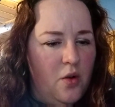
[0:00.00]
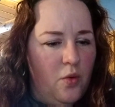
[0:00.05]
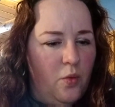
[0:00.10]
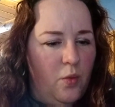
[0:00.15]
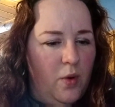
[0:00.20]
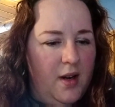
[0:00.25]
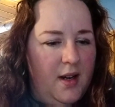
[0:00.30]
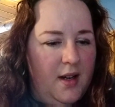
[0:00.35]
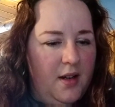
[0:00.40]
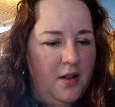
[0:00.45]

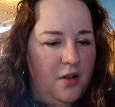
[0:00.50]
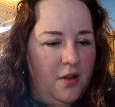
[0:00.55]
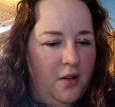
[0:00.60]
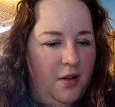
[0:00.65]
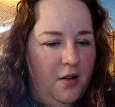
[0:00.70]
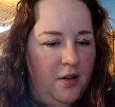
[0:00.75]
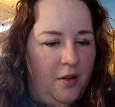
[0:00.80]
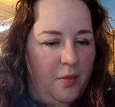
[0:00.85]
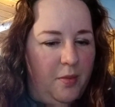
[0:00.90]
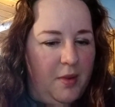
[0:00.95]
What on
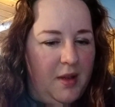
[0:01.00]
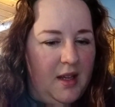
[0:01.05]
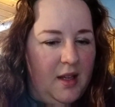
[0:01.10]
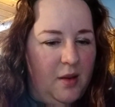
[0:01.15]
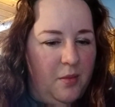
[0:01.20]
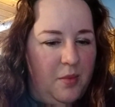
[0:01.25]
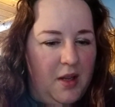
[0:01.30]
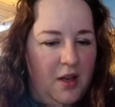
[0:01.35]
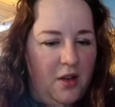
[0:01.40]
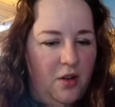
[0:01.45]
earth?
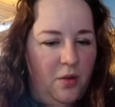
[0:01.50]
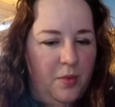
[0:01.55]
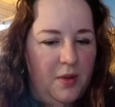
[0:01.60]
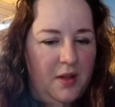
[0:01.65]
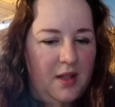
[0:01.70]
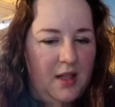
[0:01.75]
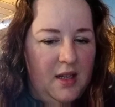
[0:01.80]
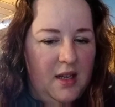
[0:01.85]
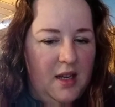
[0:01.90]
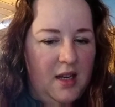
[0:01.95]
began Peter,
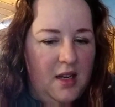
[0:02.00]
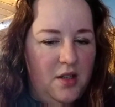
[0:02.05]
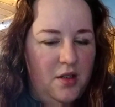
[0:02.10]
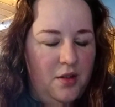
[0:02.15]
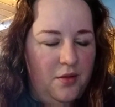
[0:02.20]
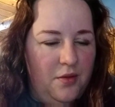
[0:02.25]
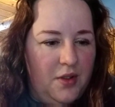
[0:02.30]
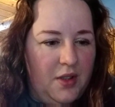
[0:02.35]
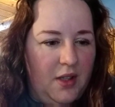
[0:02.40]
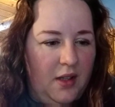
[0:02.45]
but then he
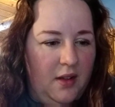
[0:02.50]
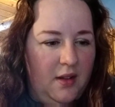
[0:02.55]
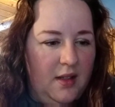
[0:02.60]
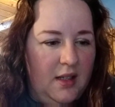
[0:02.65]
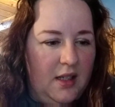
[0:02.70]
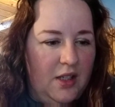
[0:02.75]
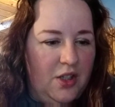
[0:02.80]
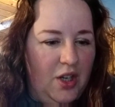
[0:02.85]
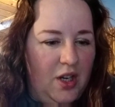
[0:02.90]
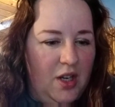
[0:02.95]
too
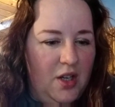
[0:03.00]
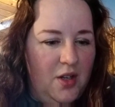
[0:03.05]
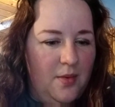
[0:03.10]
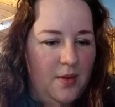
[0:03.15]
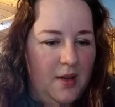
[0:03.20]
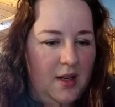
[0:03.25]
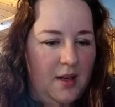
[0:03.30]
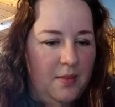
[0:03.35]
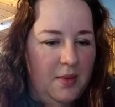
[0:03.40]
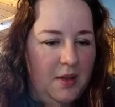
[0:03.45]
suddenly changed
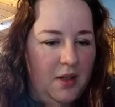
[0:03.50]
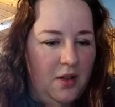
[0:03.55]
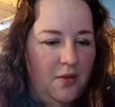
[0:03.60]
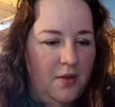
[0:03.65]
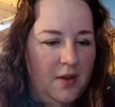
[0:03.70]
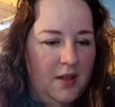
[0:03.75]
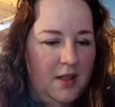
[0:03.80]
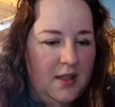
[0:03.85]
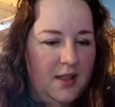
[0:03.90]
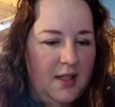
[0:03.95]
what he had been
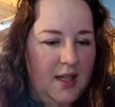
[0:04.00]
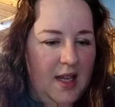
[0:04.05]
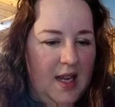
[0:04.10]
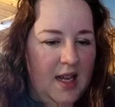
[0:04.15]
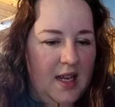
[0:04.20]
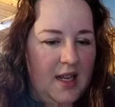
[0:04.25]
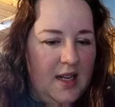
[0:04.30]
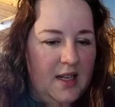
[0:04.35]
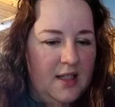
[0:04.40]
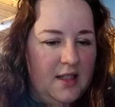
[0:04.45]
going to
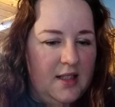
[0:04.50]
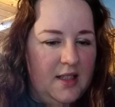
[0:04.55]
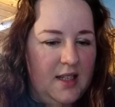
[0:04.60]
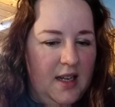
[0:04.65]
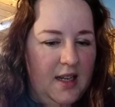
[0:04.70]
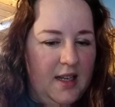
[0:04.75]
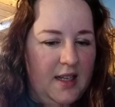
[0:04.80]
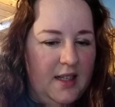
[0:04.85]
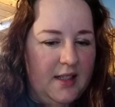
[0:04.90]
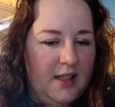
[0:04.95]
say, and
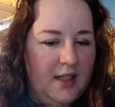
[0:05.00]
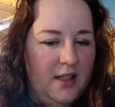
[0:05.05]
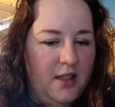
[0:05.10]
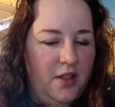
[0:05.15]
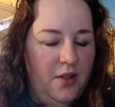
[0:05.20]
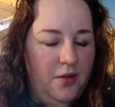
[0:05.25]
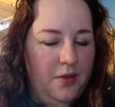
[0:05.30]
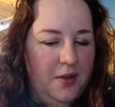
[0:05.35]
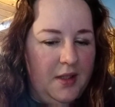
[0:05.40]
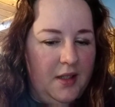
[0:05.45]
instead he said,
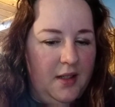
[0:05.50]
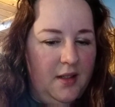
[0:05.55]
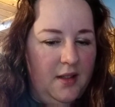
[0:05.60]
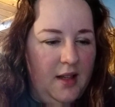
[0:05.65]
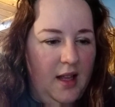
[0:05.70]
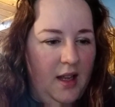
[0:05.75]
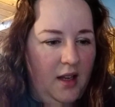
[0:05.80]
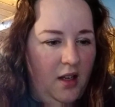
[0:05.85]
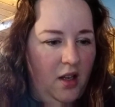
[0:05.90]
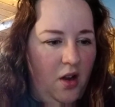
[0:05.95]
Susan,
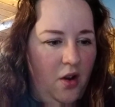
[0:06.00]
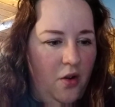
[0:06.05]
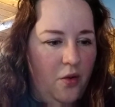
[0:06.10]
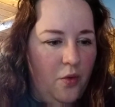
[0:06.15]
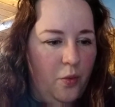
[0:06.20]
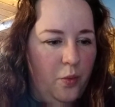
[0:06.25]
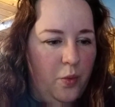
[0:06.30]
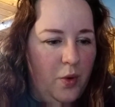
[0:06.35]
let go!